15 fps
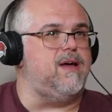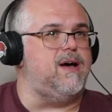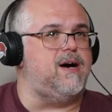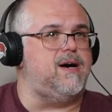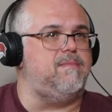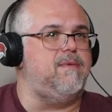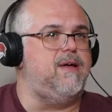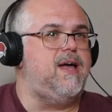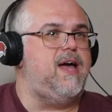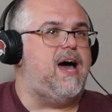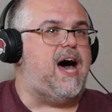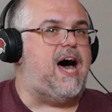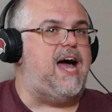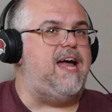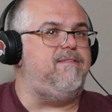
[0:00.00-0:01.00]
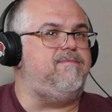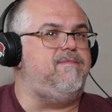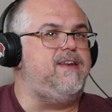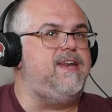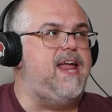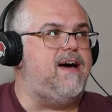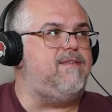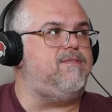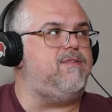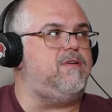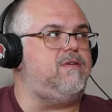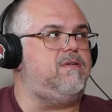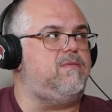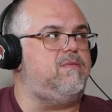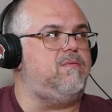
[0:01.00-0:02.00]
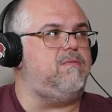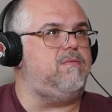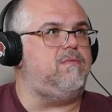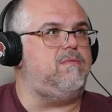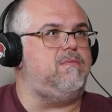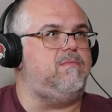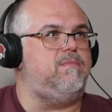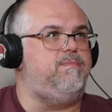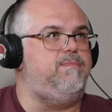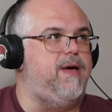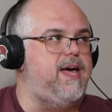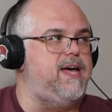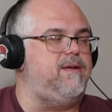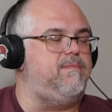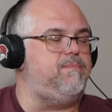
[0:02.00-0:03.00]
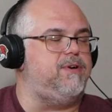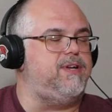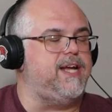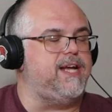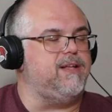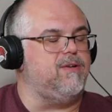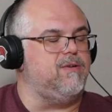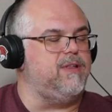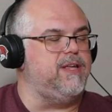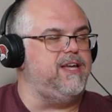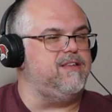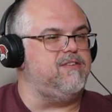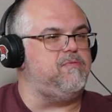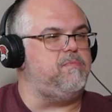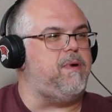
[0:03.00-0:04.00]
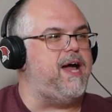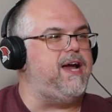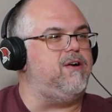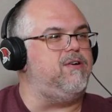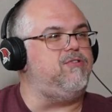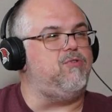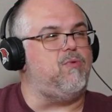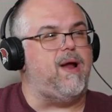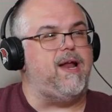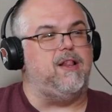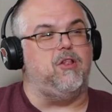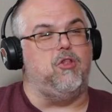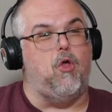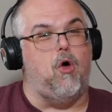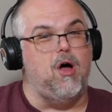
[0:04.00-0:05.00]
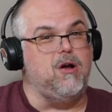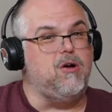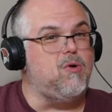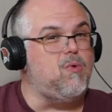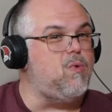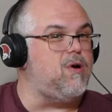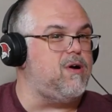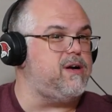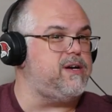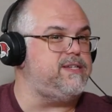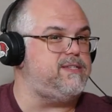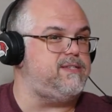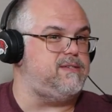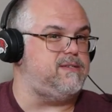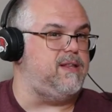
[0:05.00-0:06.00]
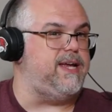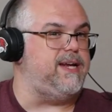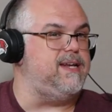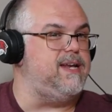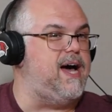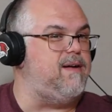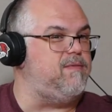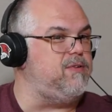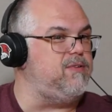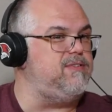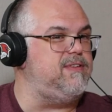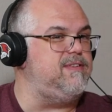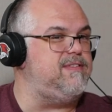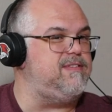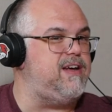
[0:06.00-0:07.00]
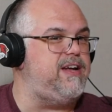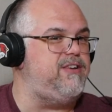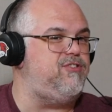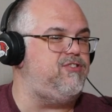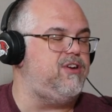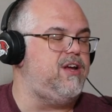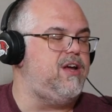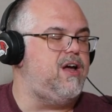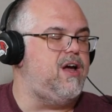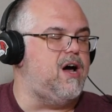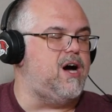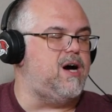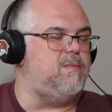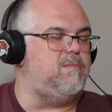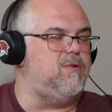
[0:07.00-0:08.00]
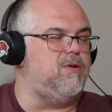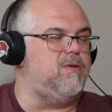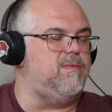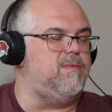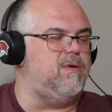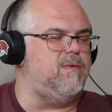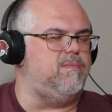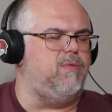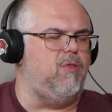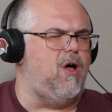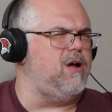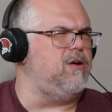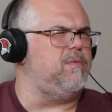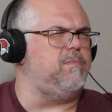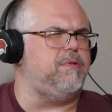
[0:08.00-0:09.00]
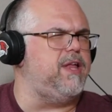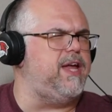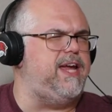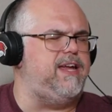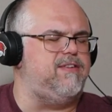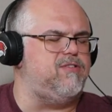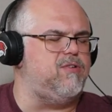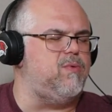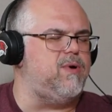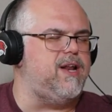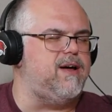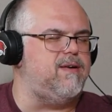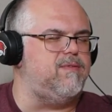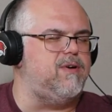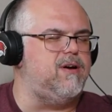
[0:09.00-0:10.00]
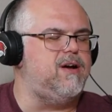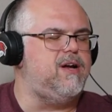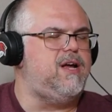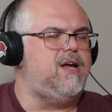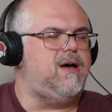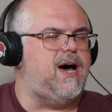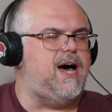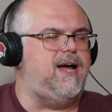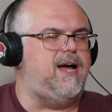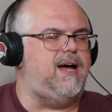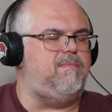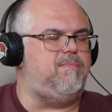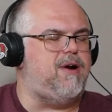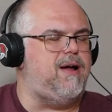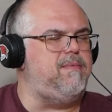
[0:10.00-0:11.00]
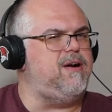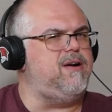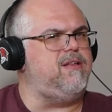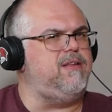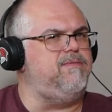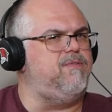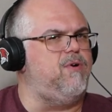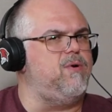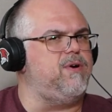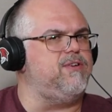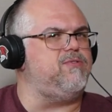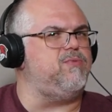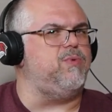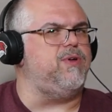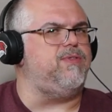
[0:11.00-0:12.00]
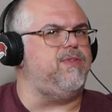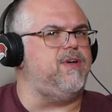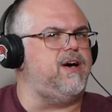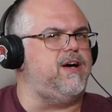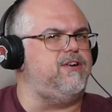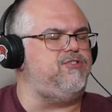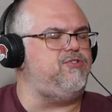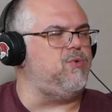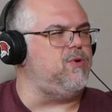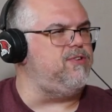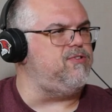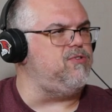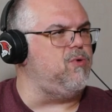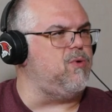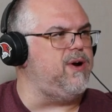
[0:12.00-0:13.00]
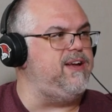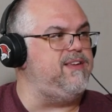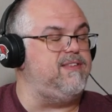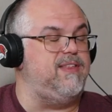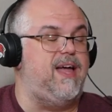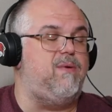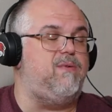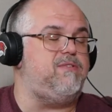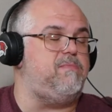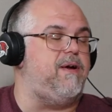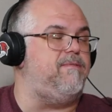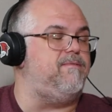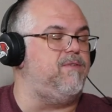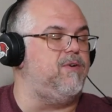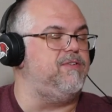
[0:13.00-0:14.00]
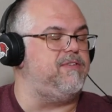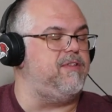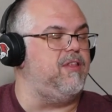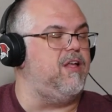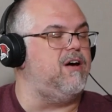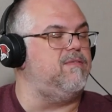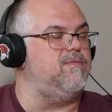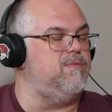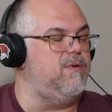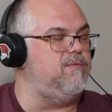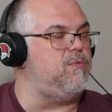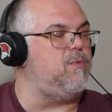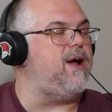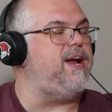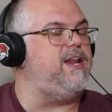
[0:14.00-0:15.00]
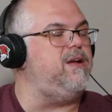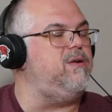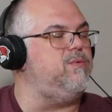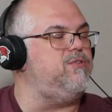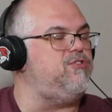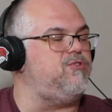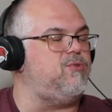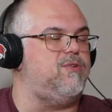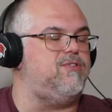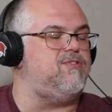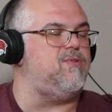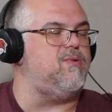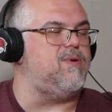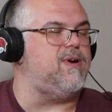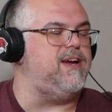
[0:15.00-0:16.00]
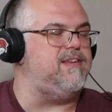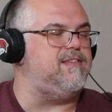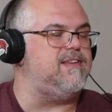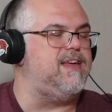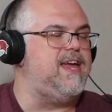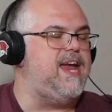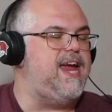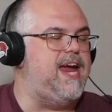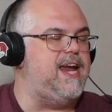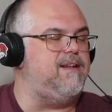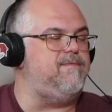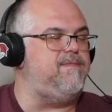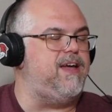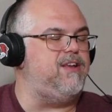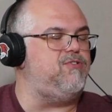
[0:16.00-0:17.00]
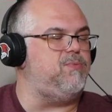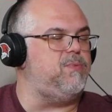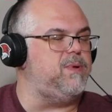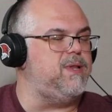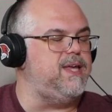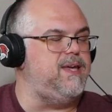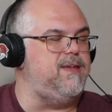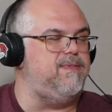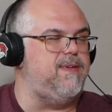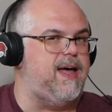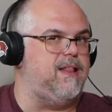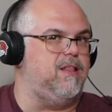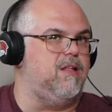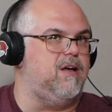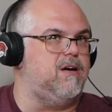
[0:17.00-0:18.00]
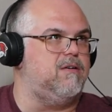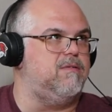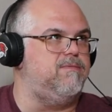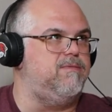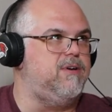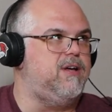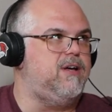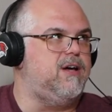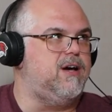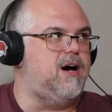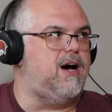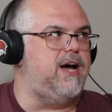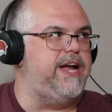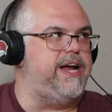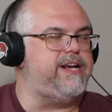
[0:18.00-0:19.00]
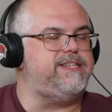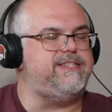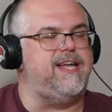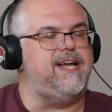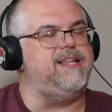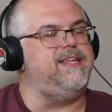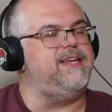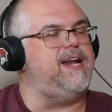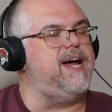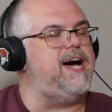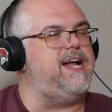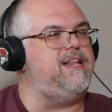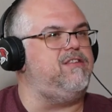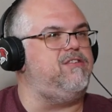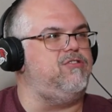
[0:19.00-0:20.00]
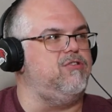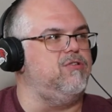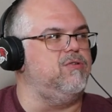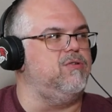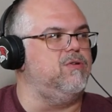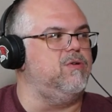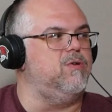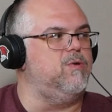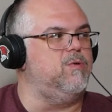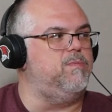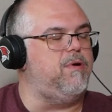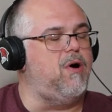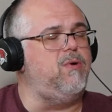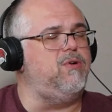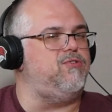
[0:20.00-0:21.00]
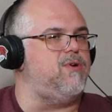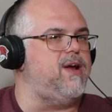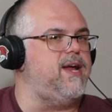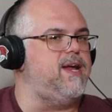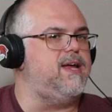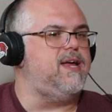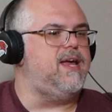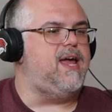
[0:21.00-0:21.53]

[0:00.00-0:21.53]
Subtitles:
I've never been particularly inspired to write longer works like novels and such, or longer plays or whatever. I'm primarily focused with short stories, and that was my first love of writing, was short stories. And eventually that love extended on to poetry.